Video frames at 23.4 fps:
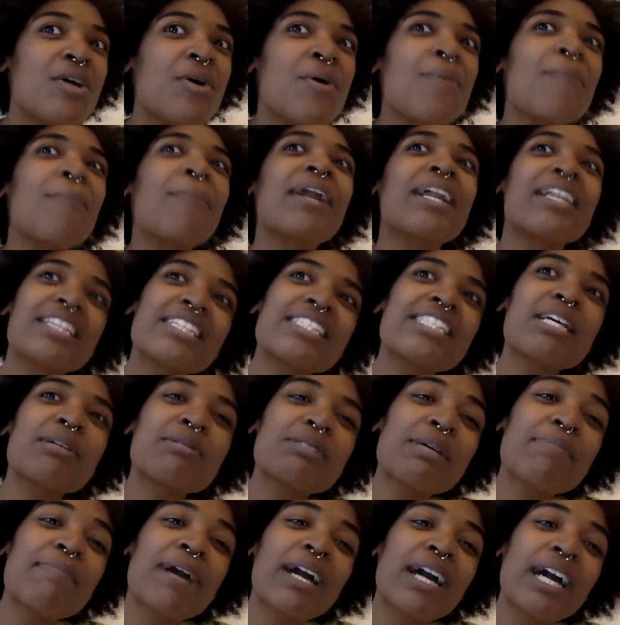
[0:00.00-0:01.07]
But at the same
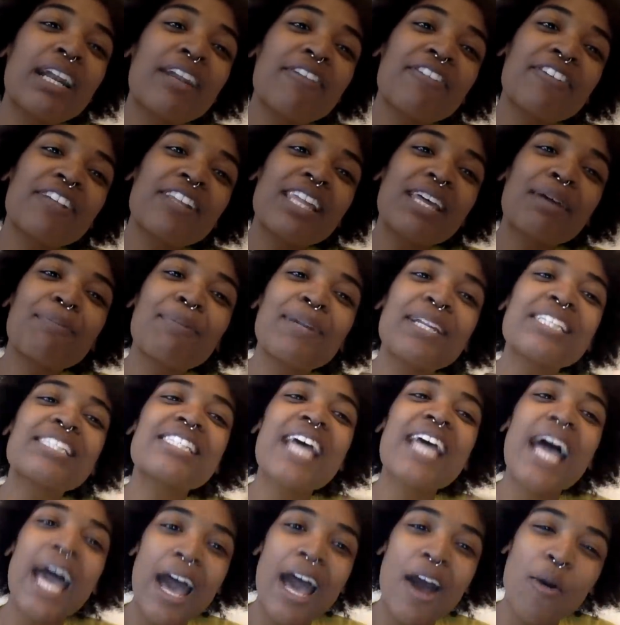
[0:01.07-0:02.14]
time, I kind of feel like, but it's
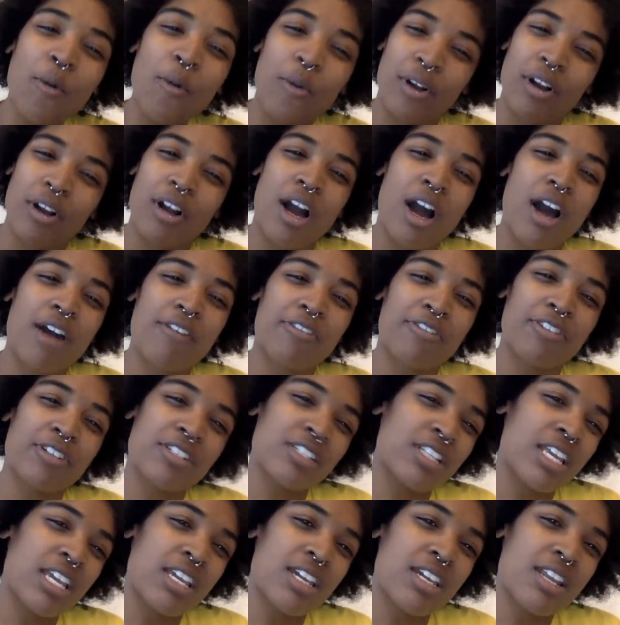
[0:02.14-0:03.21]
our
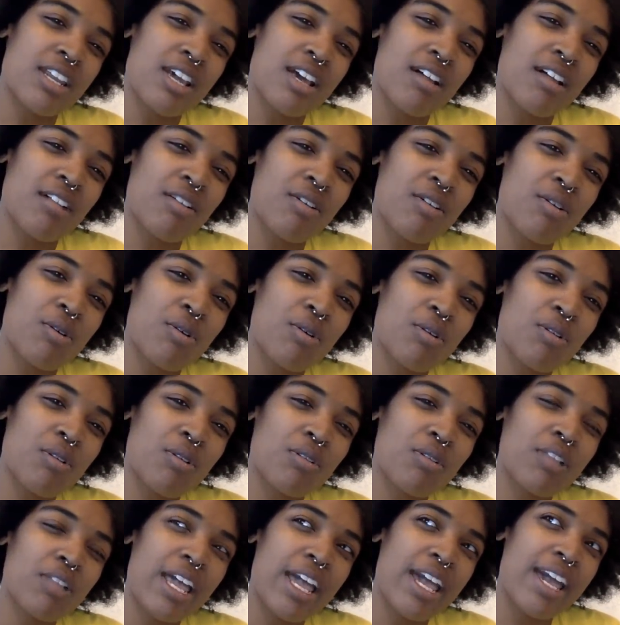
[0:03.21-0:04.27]
godforsaken hellhole,
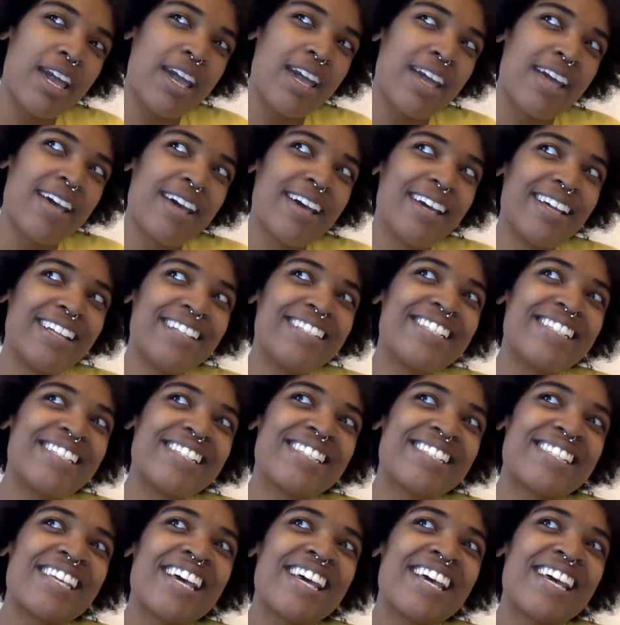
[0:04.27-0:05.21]
and